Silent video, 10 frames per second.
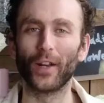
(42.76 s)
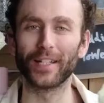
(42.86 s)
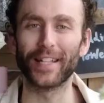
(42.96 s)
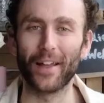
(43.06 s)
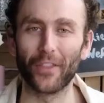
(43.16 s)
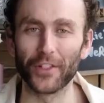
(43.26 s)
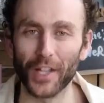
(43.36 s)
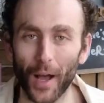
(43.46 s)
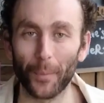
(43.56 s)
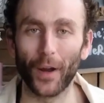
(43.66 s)
your
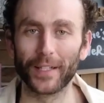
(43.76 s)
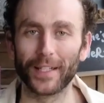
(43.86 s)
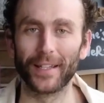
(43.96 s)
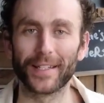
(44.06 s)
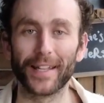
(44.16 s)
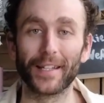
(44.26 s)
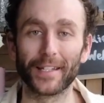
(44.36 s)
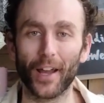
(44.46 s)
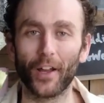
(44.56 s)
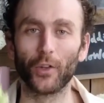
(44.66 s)
lisianthus upright in the
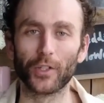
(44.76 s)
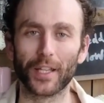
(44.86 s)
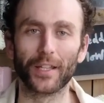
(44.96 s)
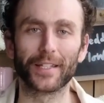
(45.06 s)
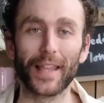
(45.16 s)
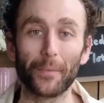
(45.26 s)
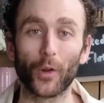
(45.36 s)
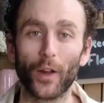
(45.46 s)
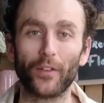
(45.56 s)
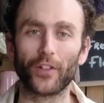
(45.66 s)
centre using the
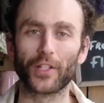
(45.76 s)
stem grid for